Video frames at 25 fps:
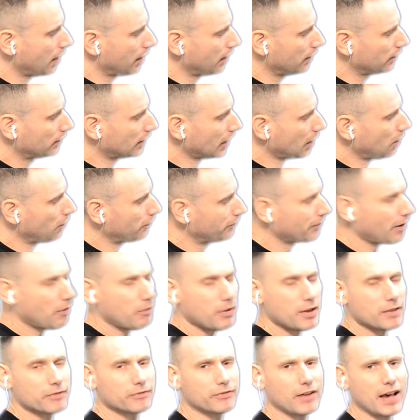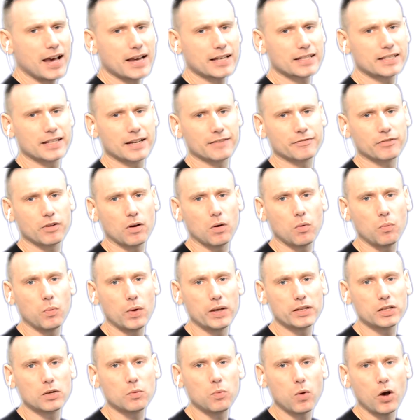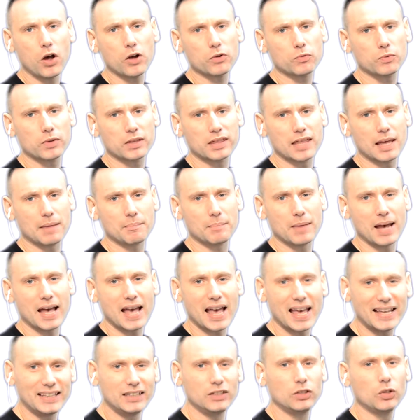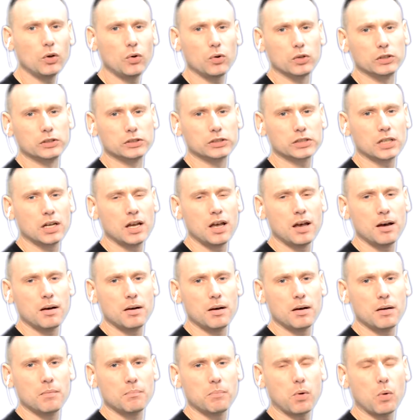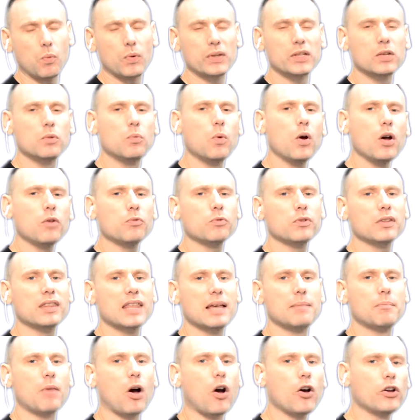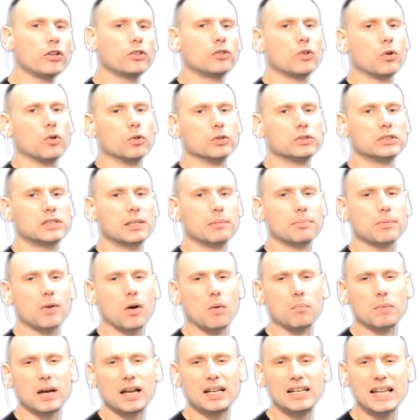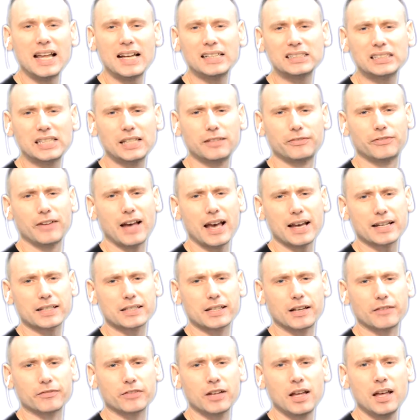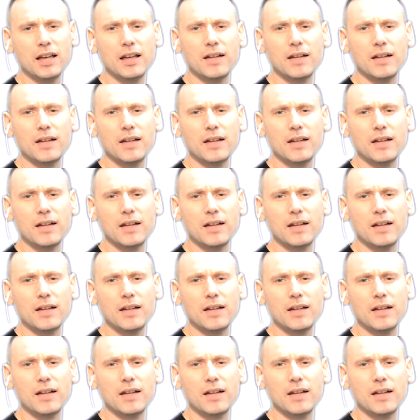They are very effective when you work with them indoors, but when you work with them outdoors, they become less effective.